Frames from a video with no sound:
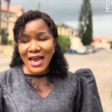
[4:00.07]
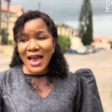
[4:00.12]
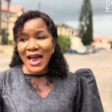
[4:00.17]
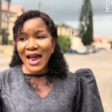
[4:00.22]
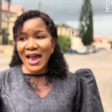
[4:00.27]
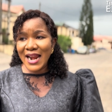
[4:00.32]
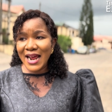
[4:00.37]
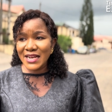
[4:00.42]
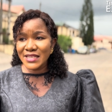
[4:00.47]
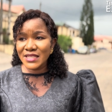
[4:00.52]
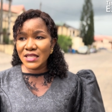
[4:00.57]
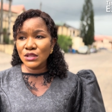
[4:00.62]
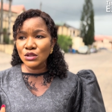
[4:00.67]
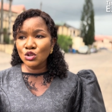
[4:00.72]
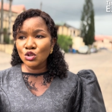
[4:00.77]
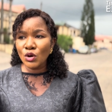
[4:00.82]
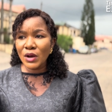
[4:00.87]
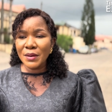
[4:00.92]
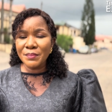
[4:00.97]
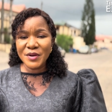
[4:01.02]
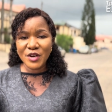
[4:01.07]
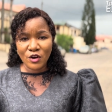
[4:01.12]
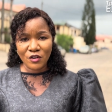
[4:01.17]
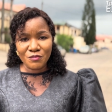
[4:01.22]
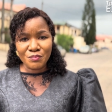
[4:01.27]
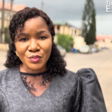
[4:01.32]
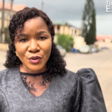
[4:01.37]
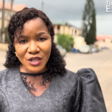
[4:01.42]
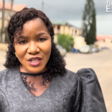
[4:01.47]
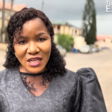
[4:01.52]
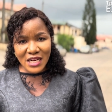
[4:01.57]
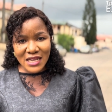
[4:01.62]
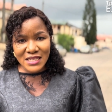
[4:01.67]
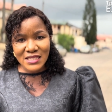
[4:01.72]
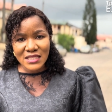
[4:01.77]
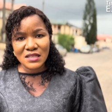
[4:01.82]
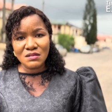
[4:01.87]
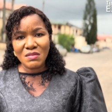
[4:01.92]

and I still do a bit of broadcasting,